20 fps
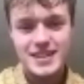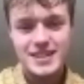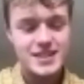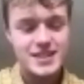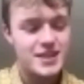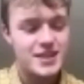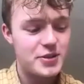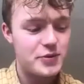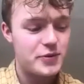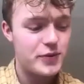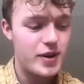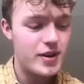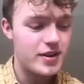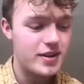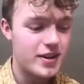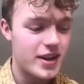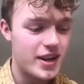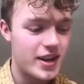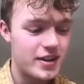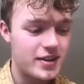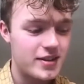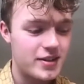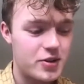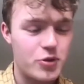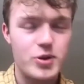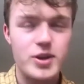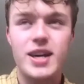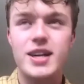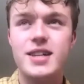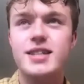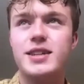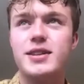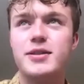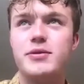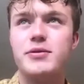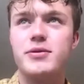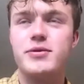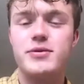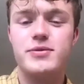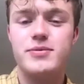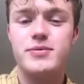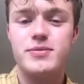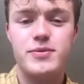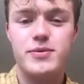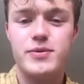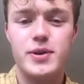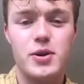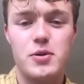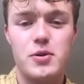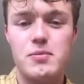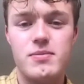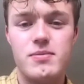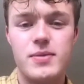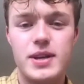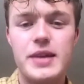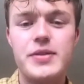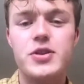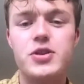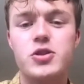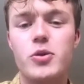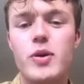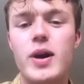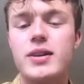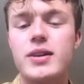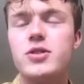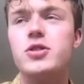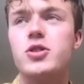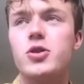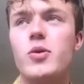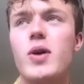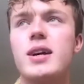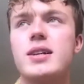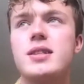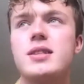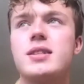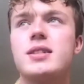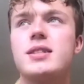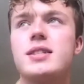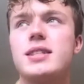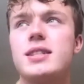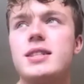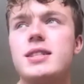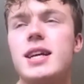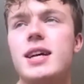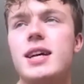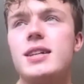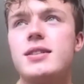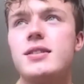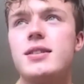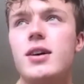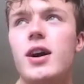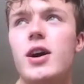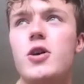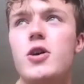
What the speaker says: fun, like, creative film. And the director said, Hayao